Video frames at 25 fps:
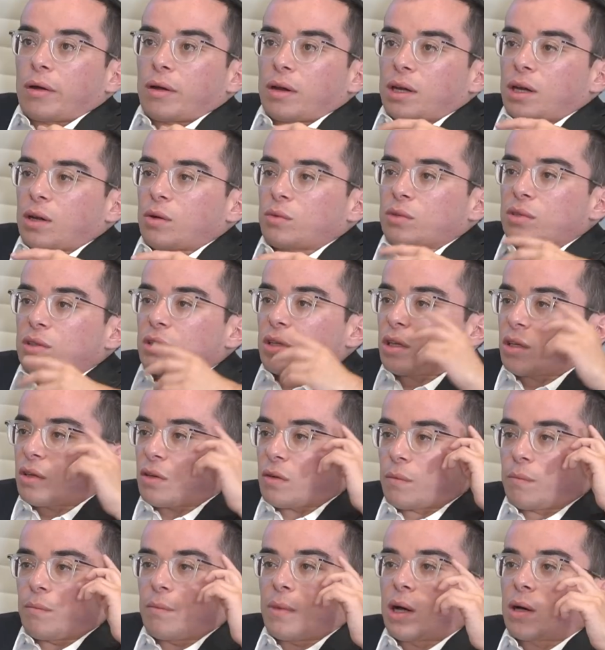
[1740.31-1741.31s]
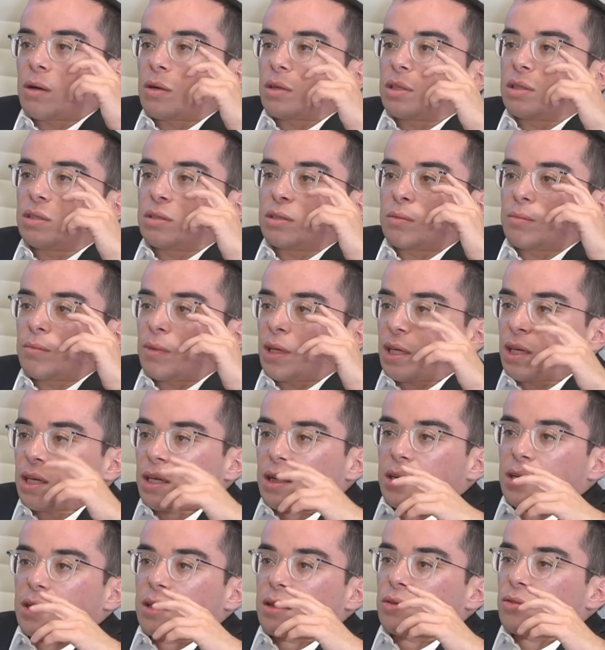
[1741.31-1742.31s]
like I was thinking of melodies in my
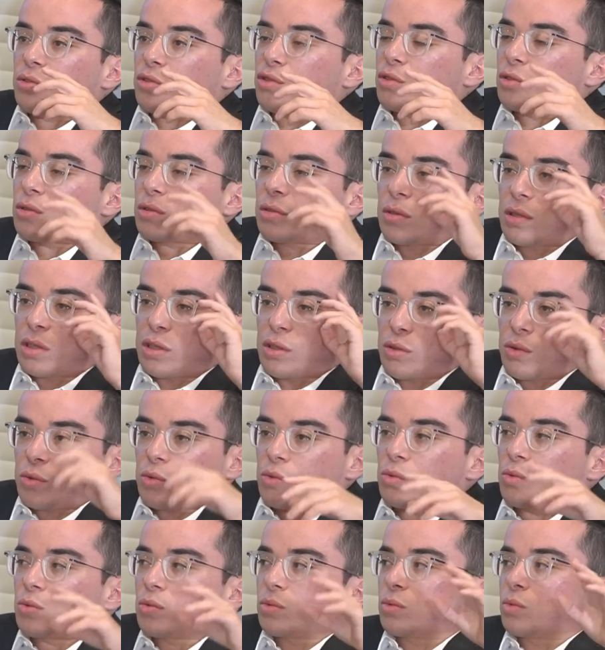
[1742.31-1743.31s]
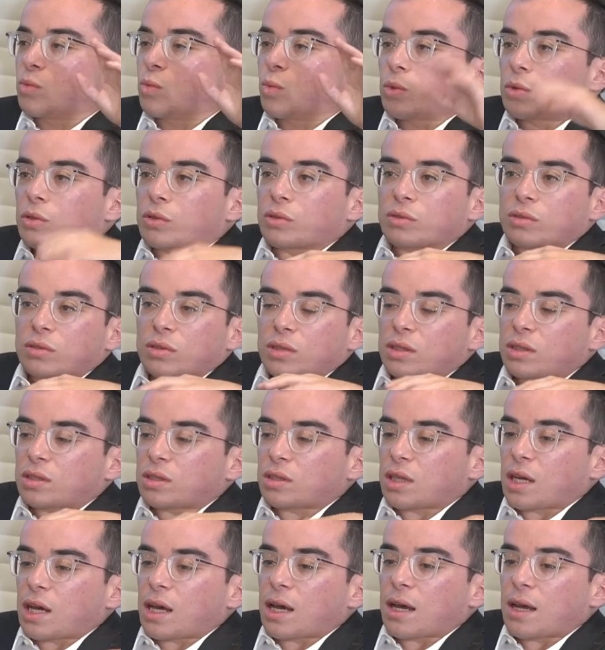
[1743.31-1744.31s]
head or just like tuned words, this,
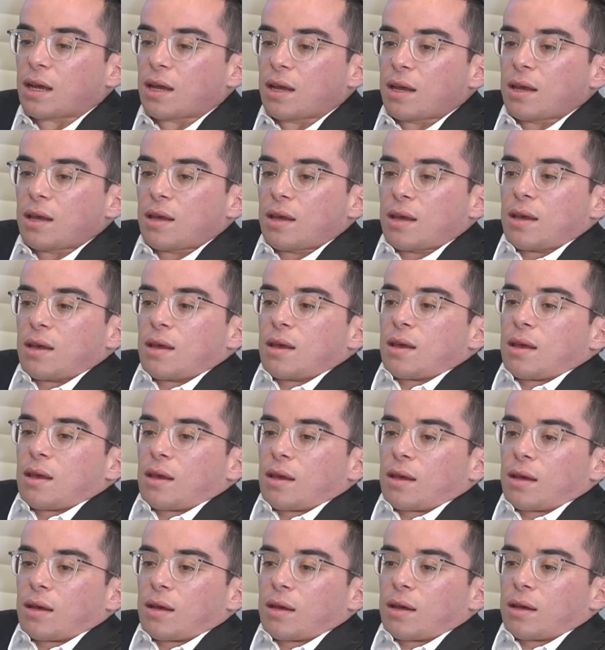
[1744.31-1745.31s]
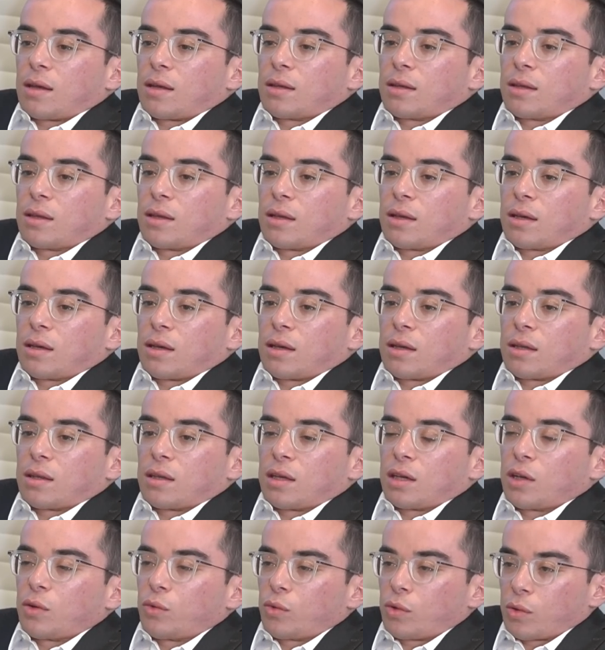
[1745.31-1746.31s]
that. And I
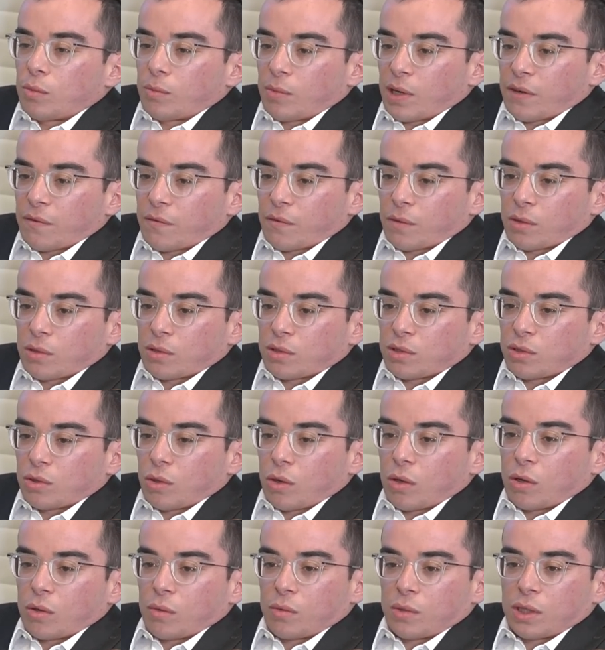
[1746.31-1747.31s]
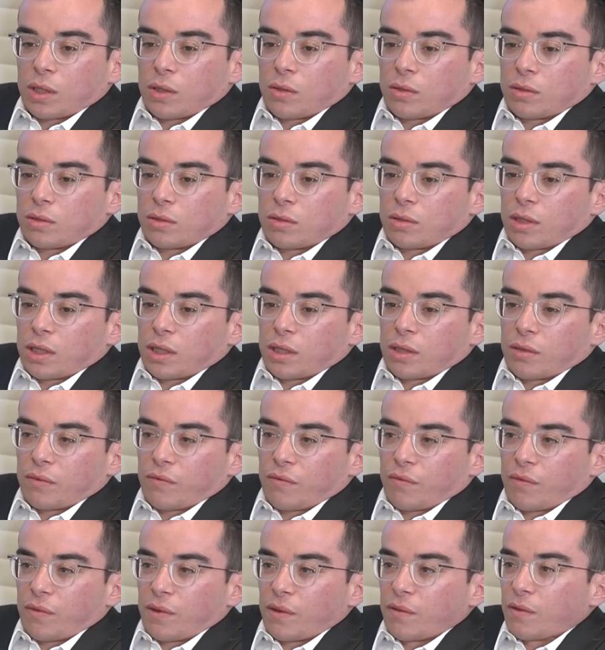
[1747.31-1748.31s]
think I wrote my first song when I was like
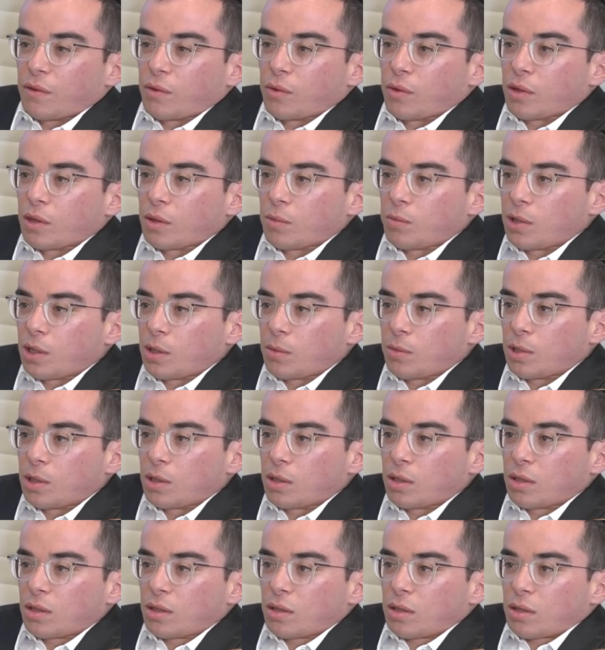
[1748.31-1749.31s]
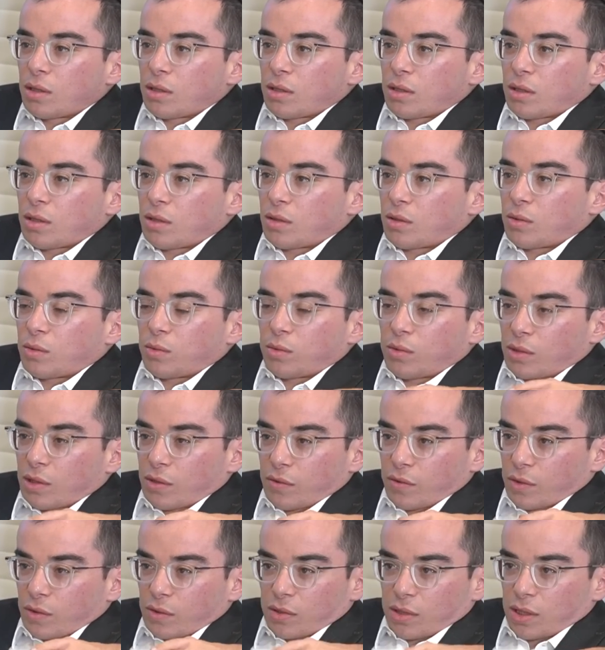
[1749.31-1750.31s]
in 5th grade, maybe,
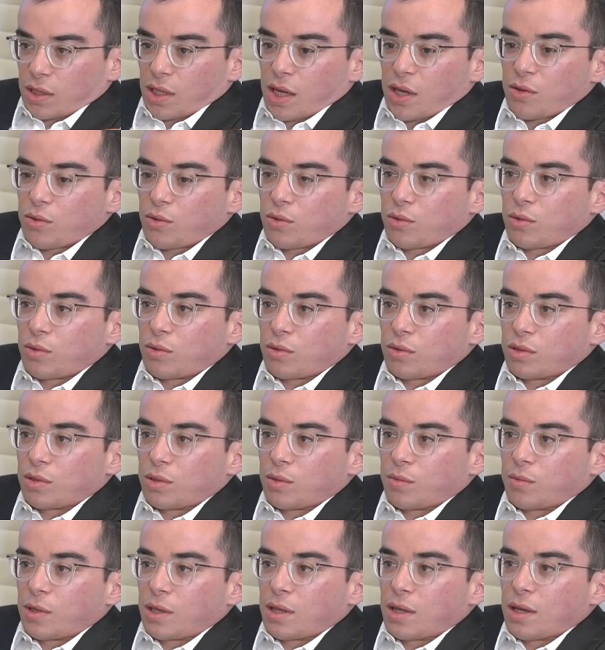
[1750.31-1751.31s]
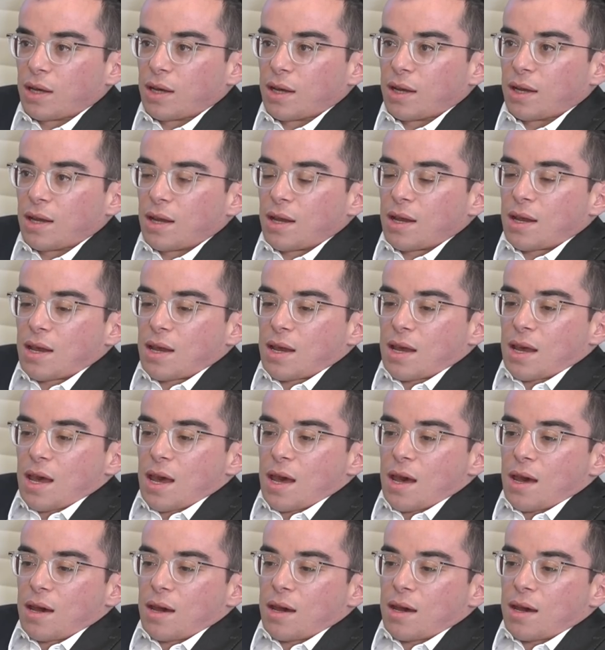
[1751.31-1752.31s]
whatever, like 10 years old or something like that.
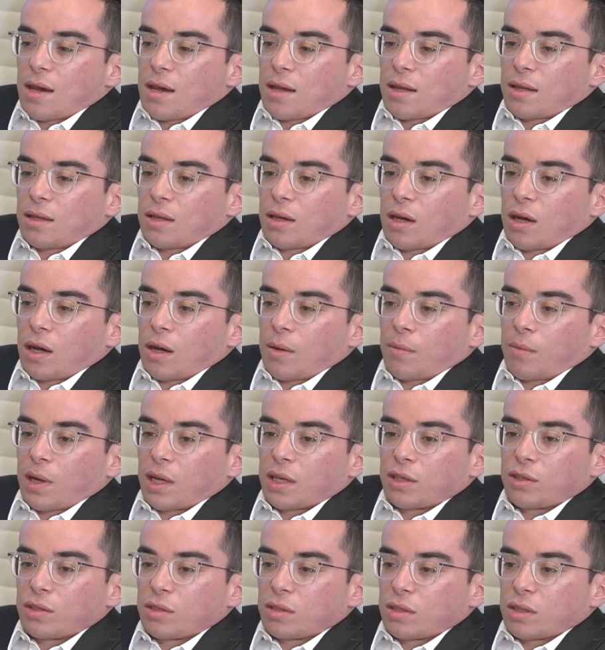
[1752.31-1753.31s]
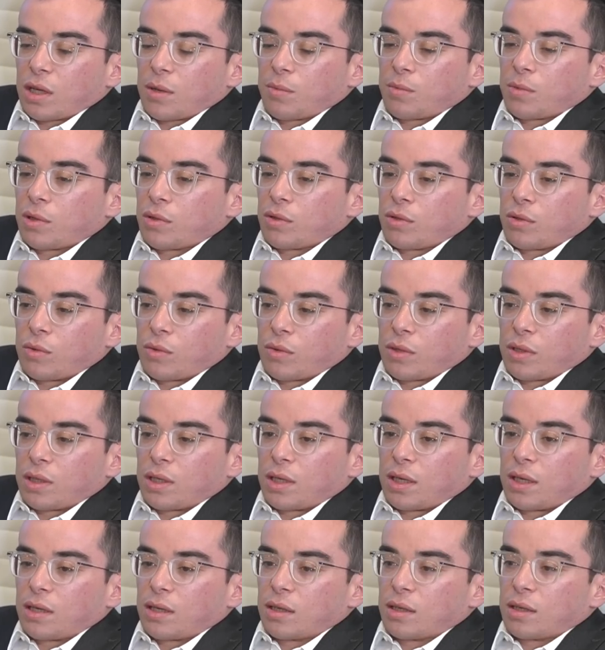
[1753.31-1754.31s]
And I just kept on doing
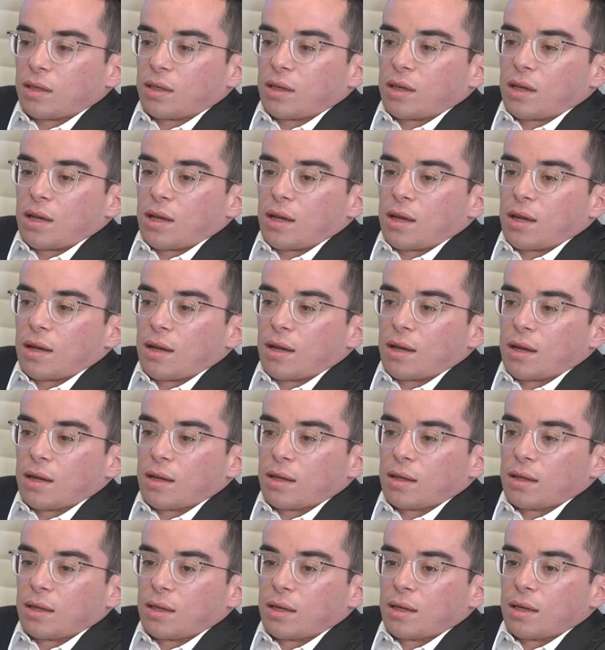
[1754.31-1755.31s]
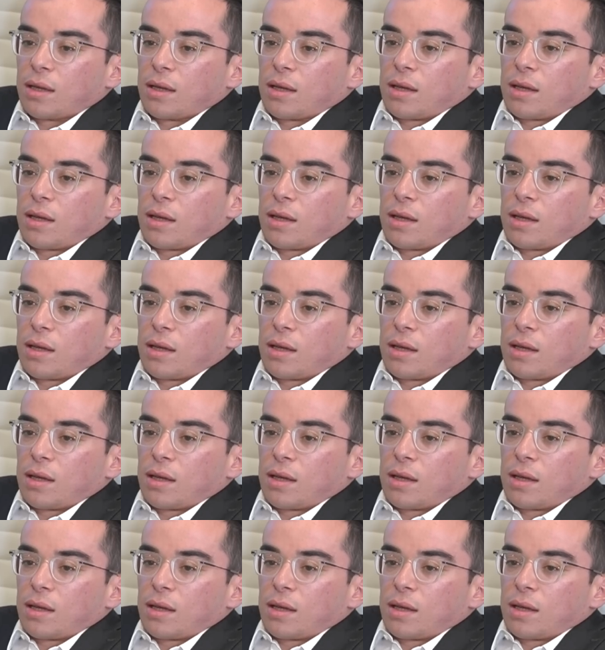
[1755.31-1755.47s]
that. And